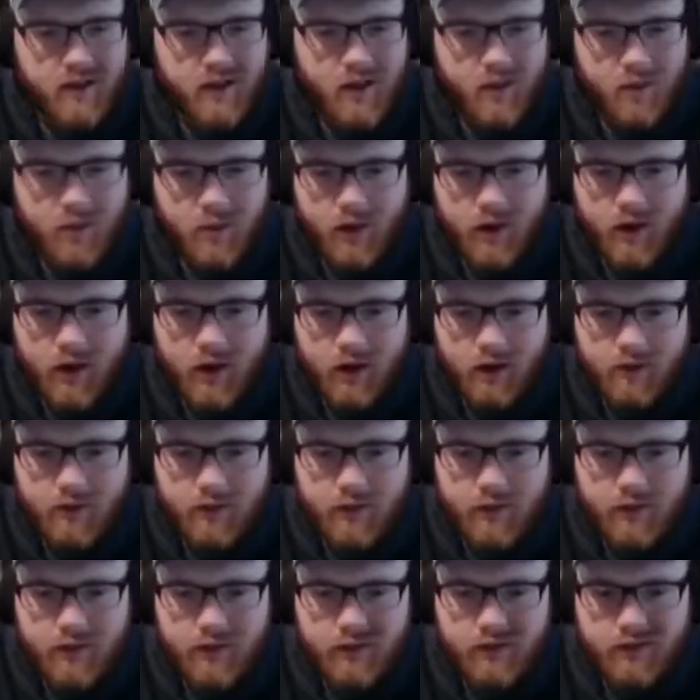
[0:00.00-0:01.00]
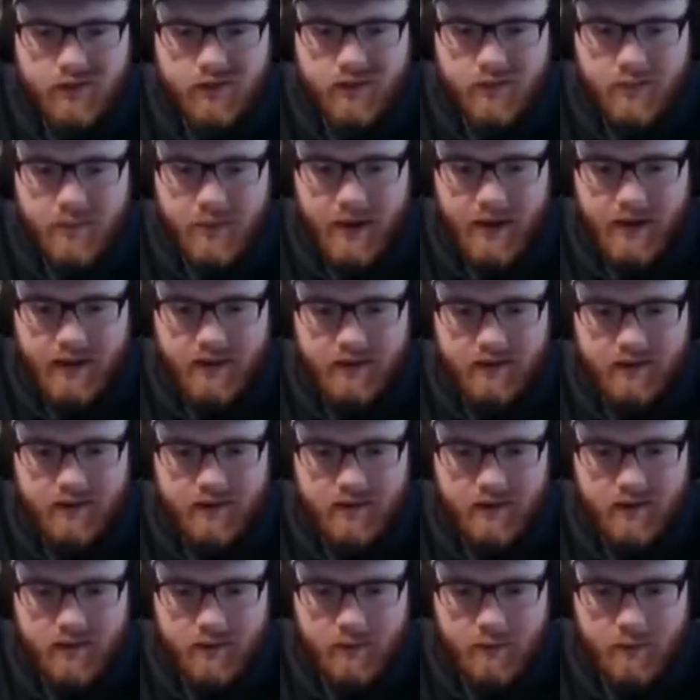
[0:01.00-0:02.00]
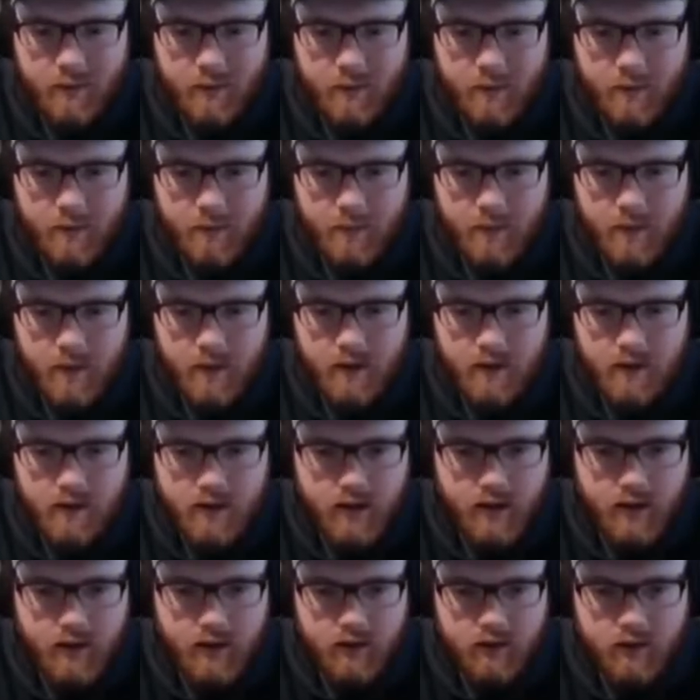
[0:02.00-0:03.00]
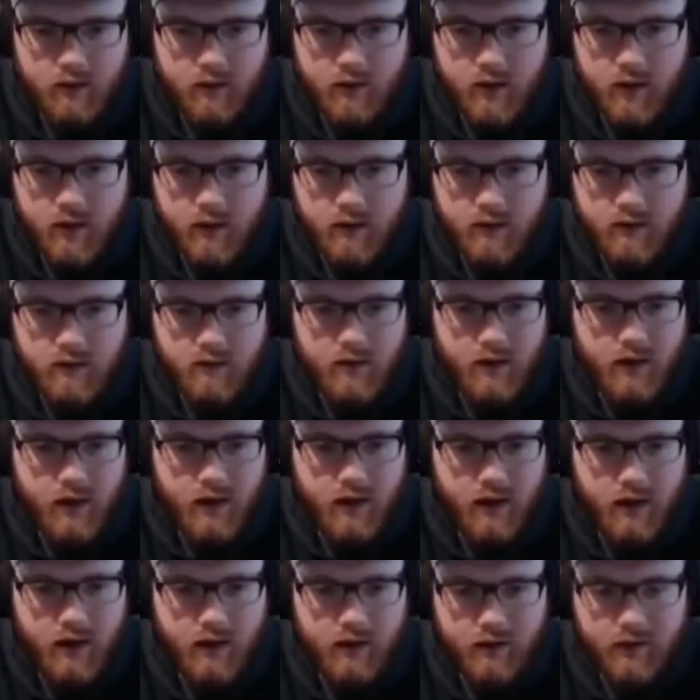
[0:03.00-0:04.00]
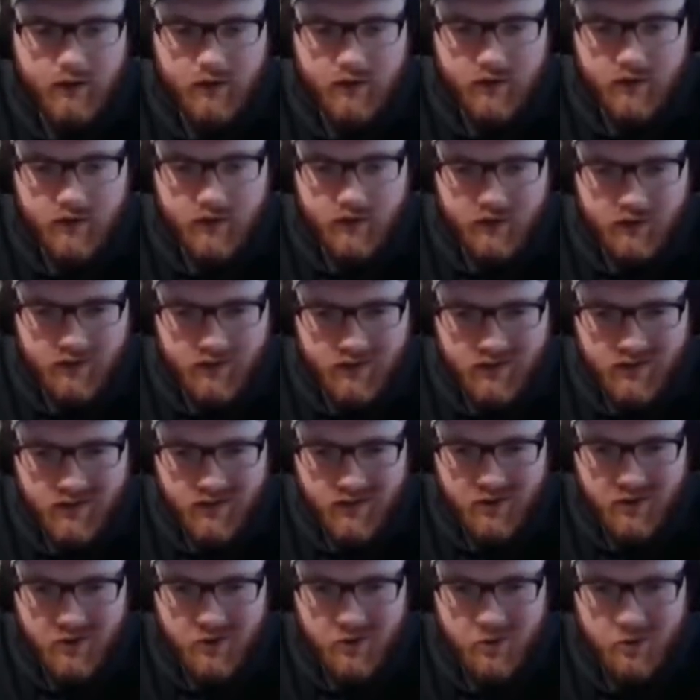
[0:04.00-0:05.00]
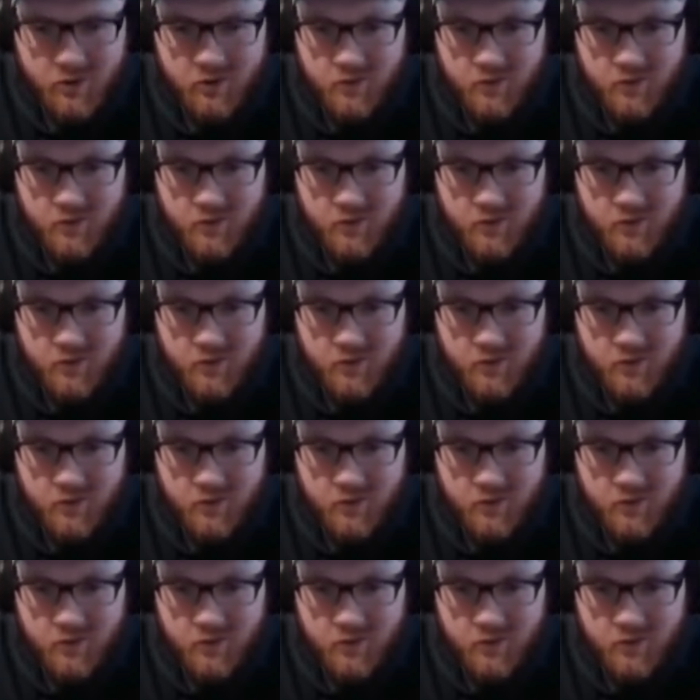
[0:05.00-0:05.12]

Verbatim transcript: Right off the Z-Bat. Yeah, you guys, I got a little secret to tell you,